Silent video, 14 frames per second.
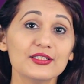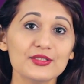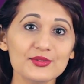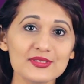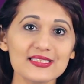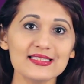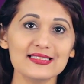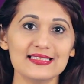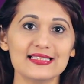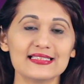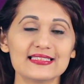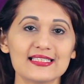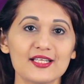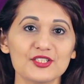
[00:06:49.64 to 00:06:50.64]
using the
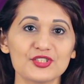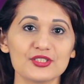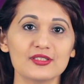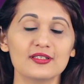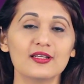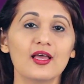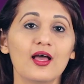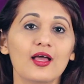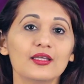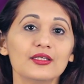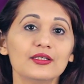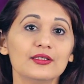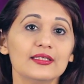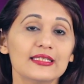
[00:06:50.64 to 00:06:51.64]
extension,
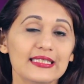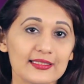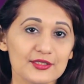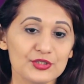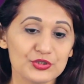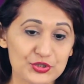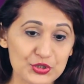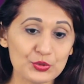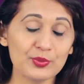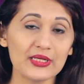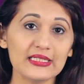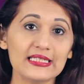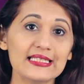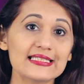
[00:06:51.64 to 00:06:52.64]

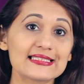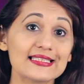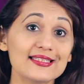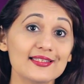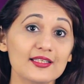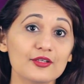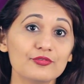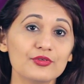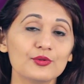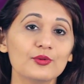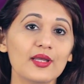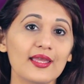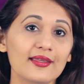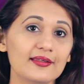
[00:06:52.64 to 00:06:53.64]
TubeBuddy is going to give
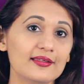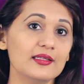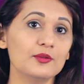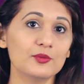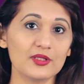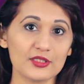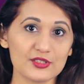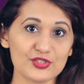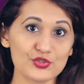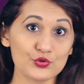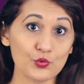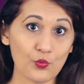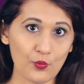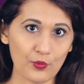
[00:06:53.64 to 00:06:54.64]
you a keyword
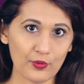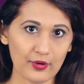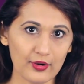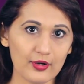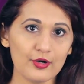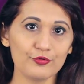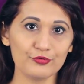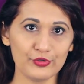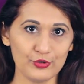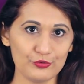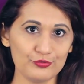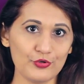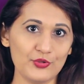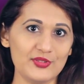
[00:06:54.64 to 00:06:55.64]
score for
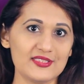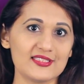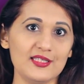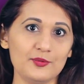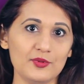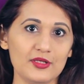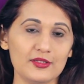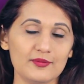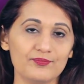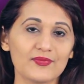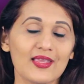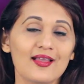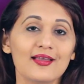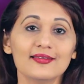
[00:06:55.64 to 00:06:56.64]
your focus keyword.
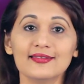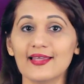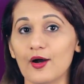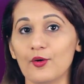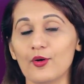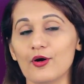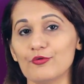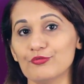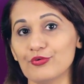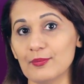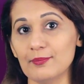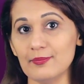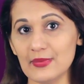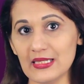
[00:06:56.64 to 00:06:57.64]
Now,
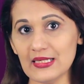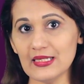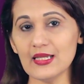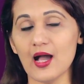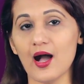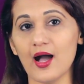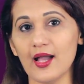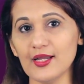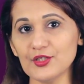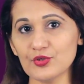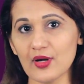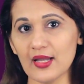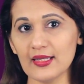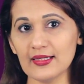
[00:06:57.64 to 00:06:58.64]
for me, I
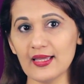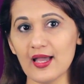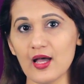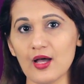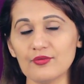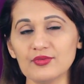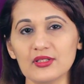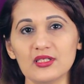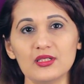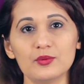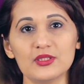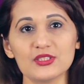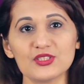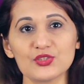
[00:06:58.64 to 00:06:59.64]
try and have the
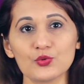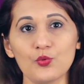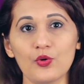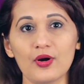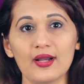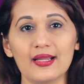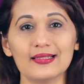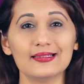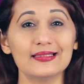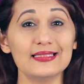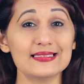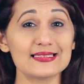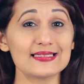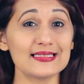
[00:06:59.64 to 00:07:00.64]
keyword score at
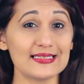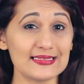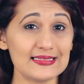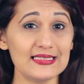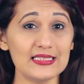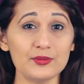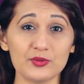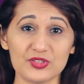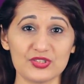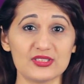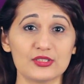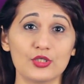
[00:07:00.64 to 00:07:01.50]
least 60, which is